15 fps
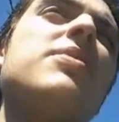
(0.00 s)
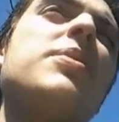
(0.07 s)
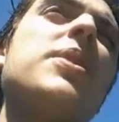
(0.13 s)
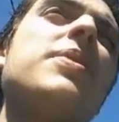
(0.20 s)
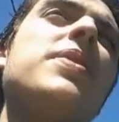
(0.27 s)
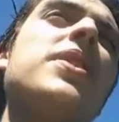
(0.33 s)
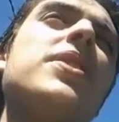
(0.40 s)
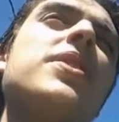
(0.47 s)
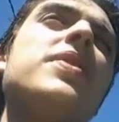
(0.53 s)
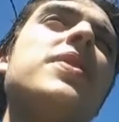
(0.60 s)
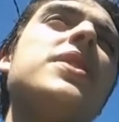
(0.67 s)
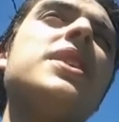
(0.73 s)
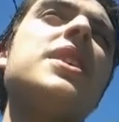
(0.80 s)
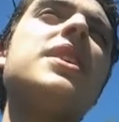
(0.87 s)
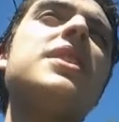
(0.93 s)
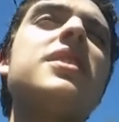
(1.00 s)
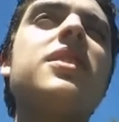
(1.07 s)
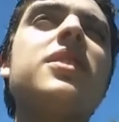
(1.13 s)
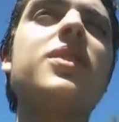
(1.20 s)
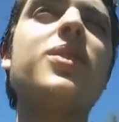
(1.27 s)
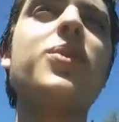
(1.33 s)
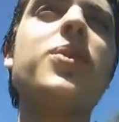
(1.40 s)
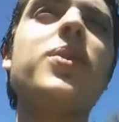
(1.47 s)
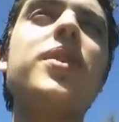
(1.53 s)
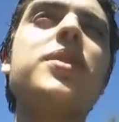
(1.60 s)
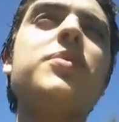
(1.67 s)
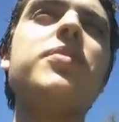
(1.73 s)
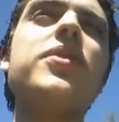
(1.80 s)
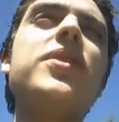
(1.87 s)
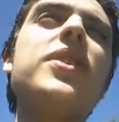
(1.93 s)
but people say it's like the
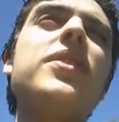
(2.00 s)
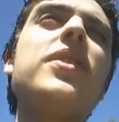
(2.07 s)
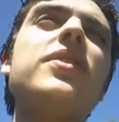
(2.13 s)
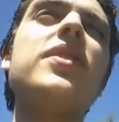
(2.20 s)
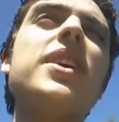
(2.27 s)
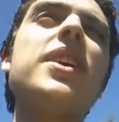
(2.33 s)
goriest movie ever